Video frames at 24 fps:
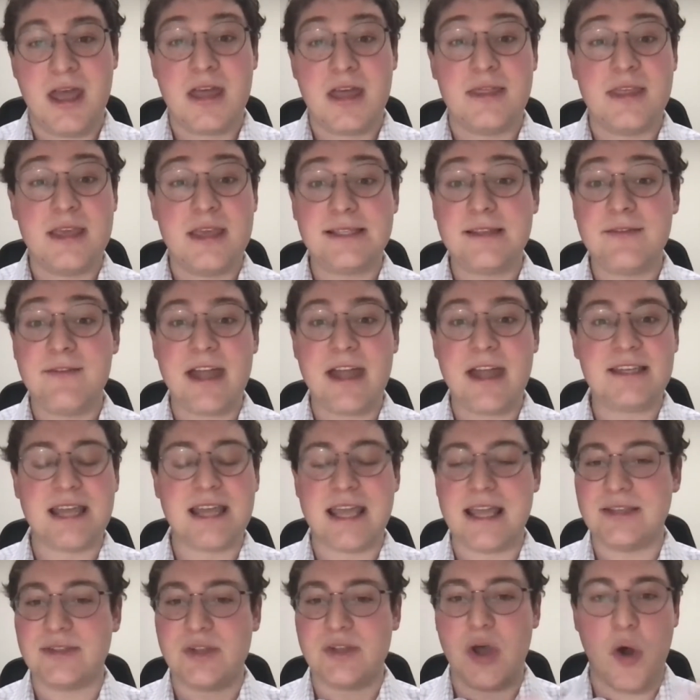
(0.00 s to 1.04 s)
This event
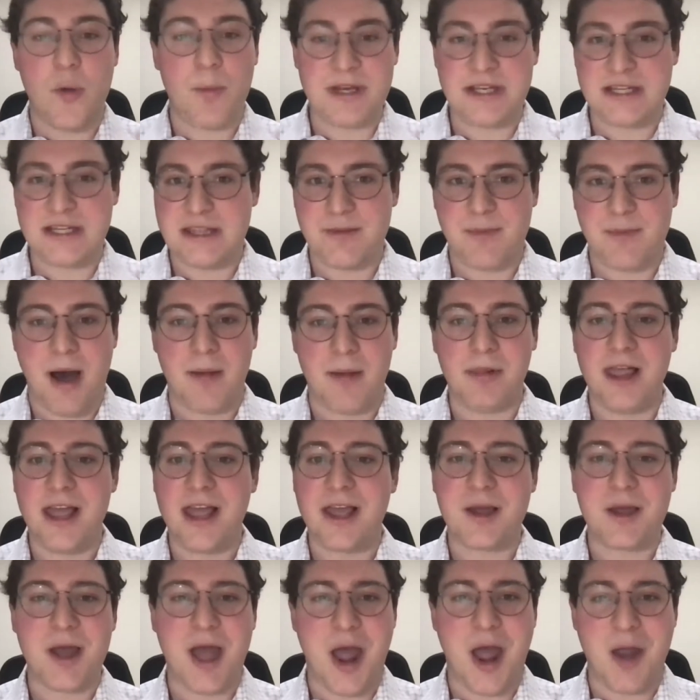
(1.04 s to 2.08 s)
is open to the
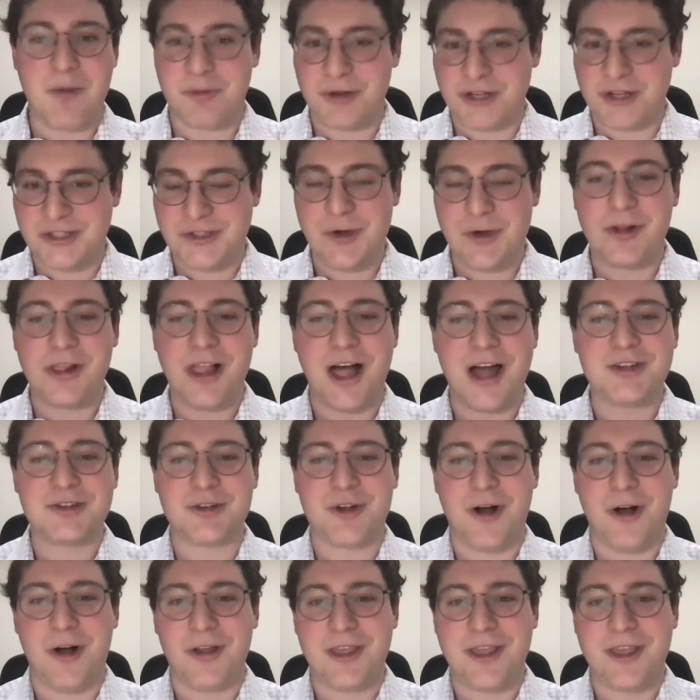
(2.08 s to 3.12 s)
public, and we're so glad you're
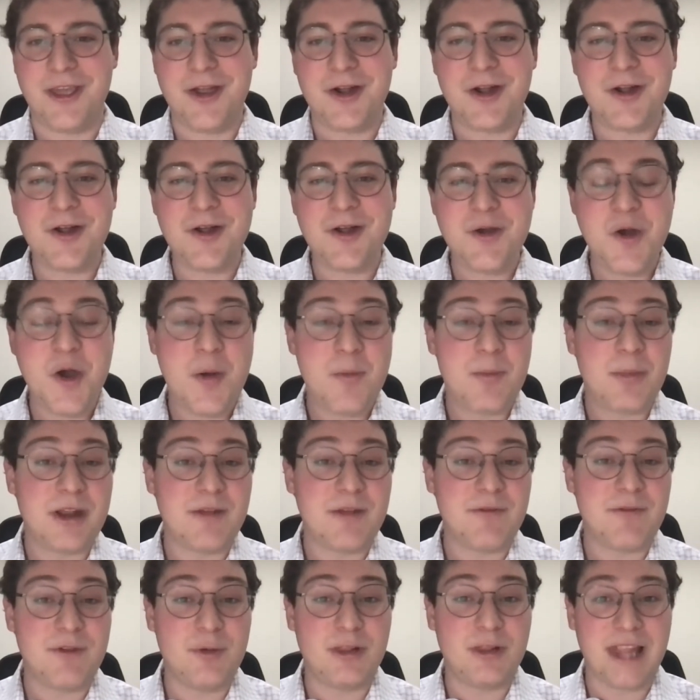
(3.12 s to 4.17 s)
all here. But
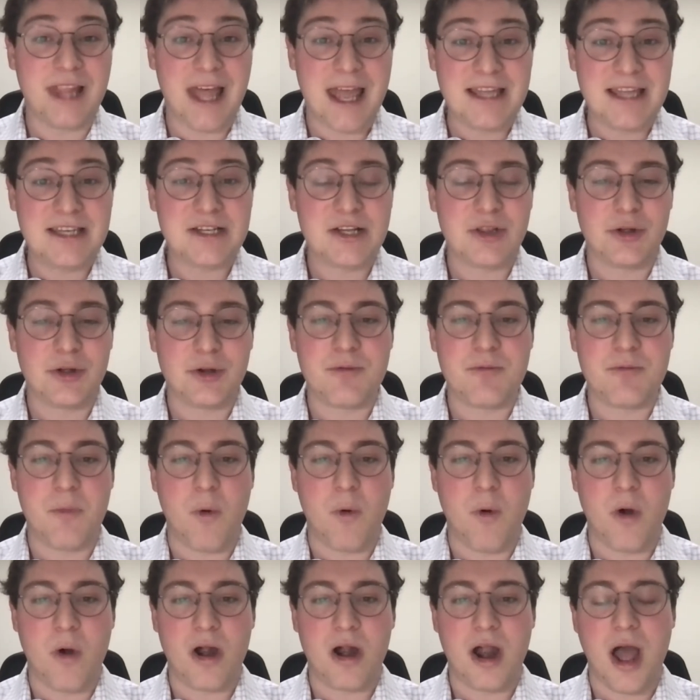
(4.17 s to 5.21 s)
if you'd like to learn
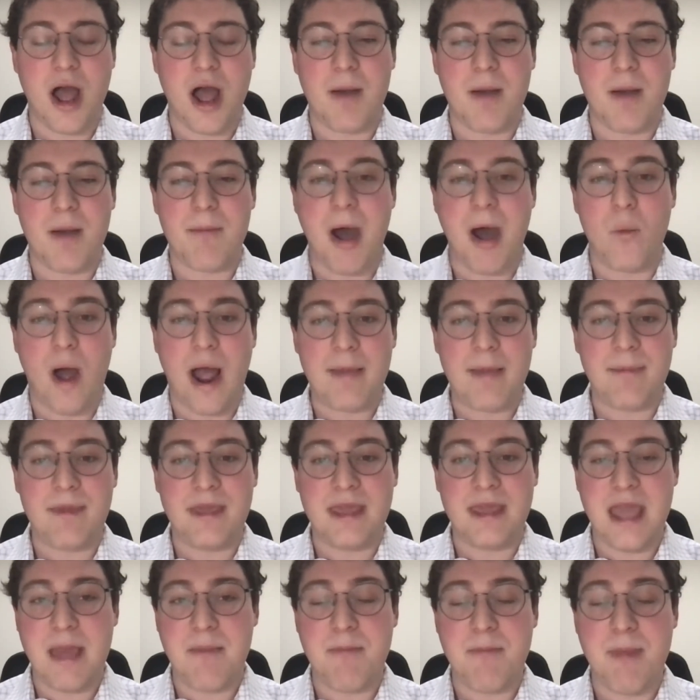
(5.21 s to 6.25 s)
more about
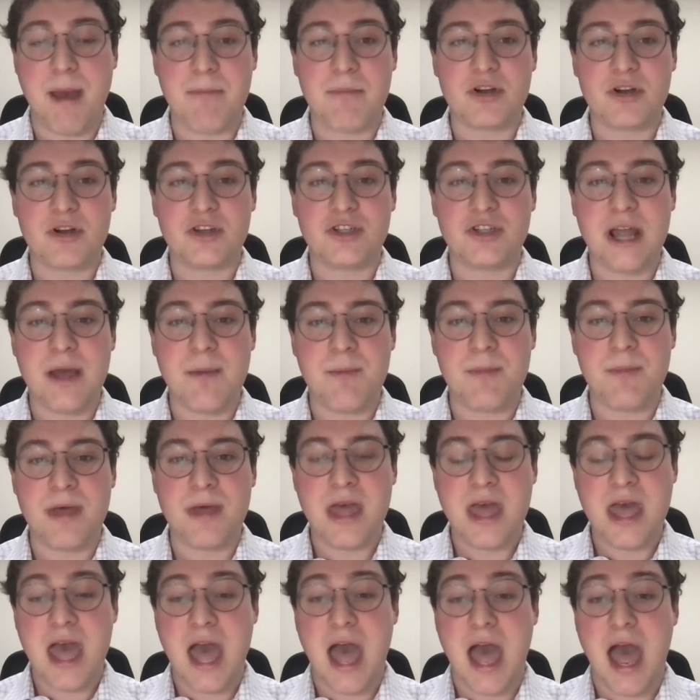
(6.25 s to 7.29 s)
YPA membership
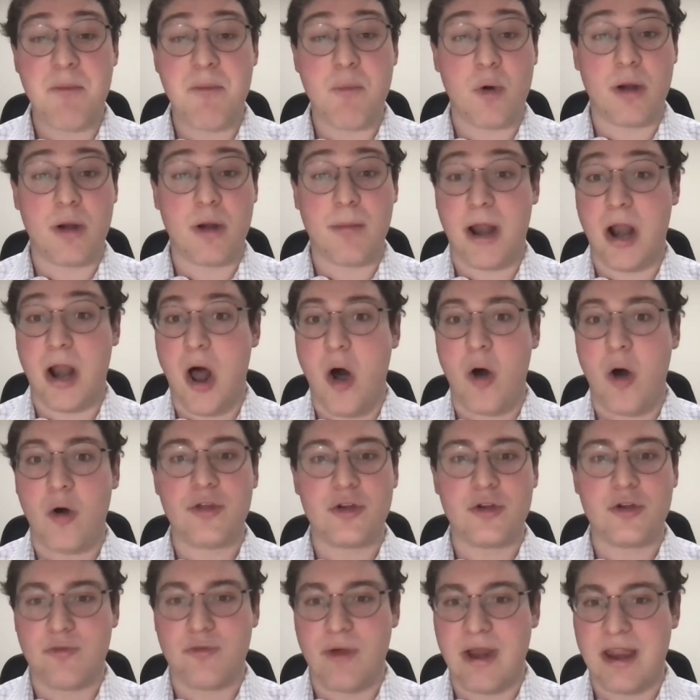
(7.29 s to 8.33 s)
and more about all the
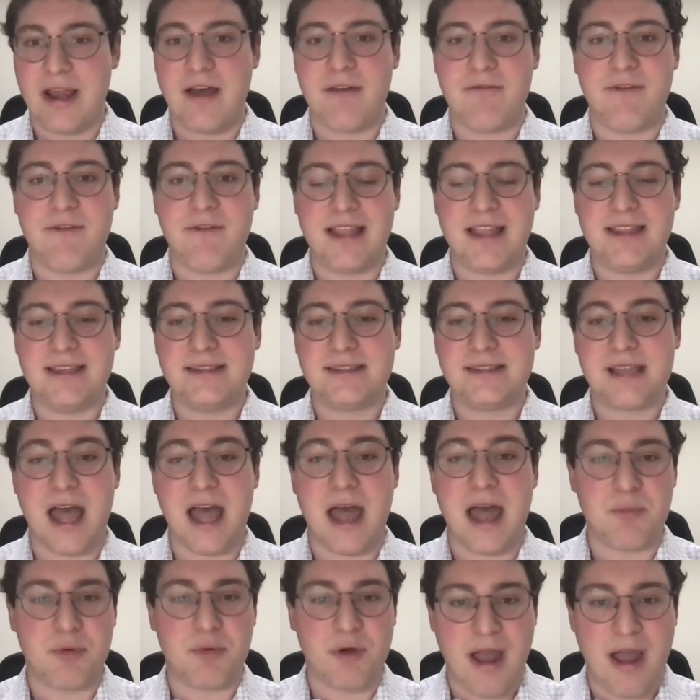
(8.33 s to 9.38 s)
great events
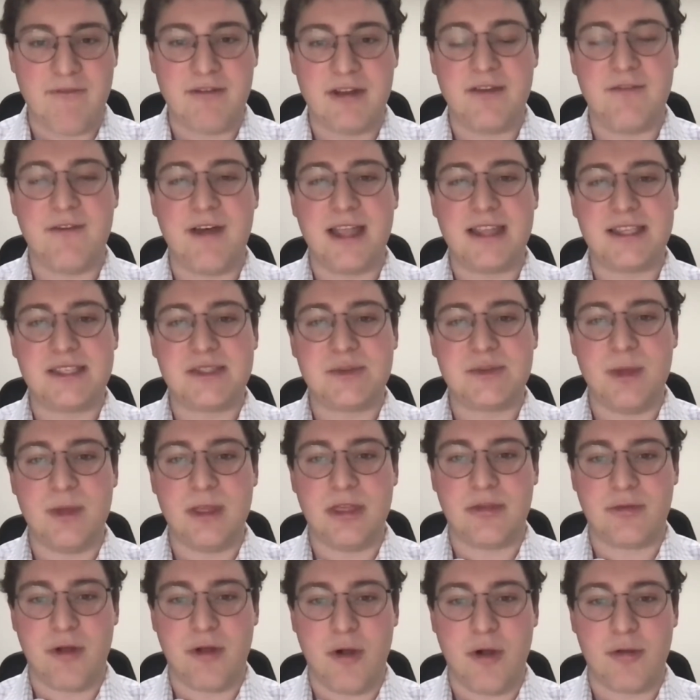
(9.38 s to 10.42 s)
and private events we
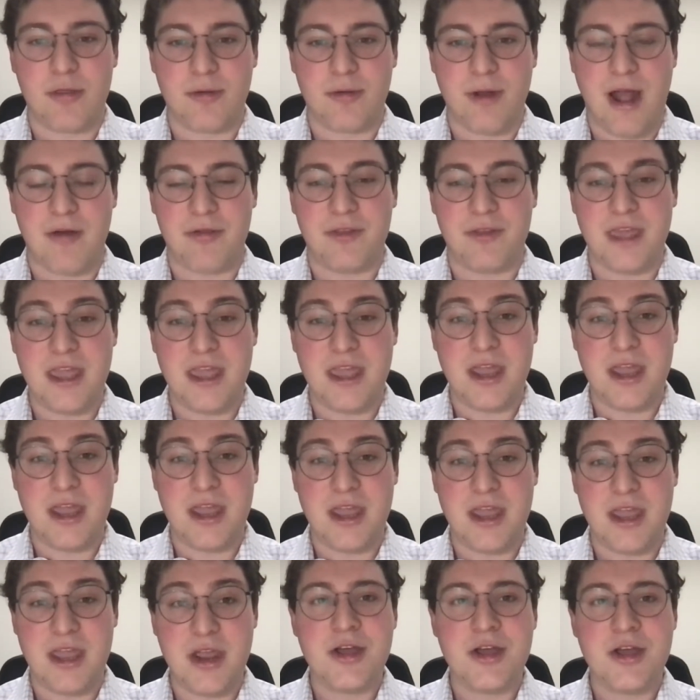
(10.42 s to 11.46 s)
throw throughout the year,